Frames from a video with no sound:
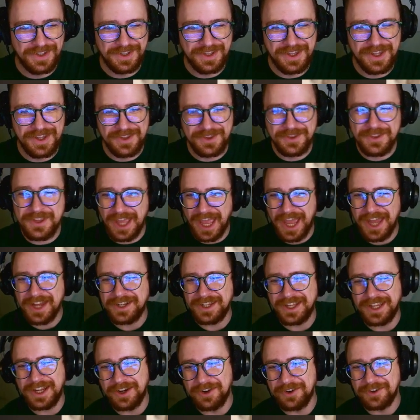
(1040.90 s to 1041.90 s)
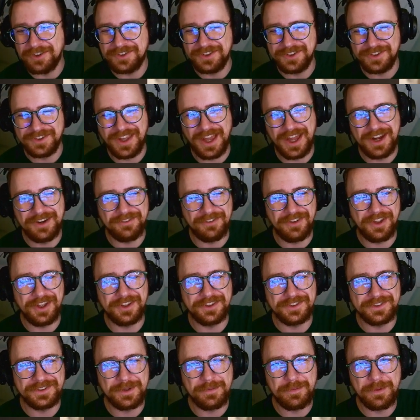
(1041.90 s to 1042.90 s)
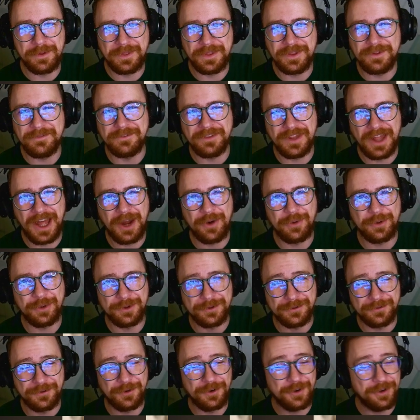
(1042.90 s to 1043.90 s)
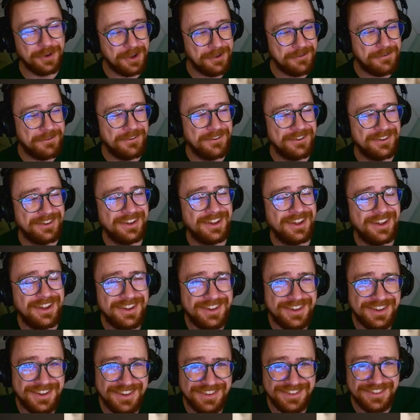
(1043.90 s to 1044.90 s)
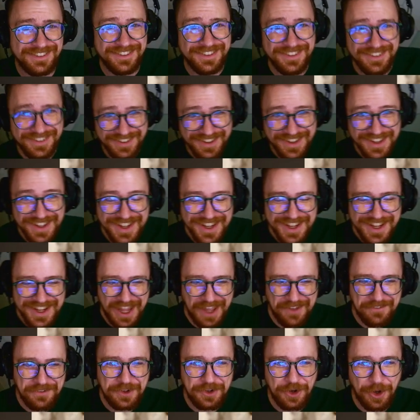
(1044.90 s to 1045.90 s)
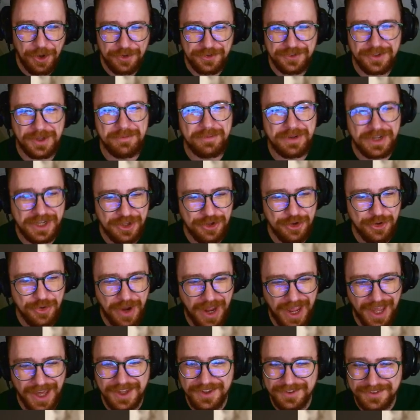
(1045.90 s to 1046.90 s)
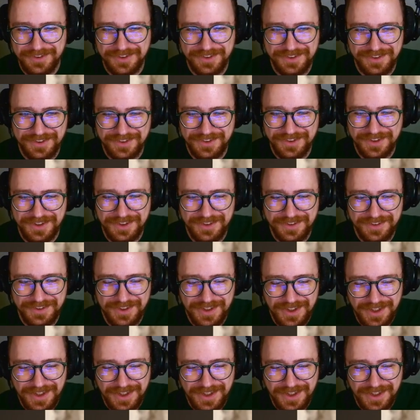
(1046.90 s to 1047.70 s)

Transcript: The end here is just kind of like sympathy flowers for if you know somebody who has this disease.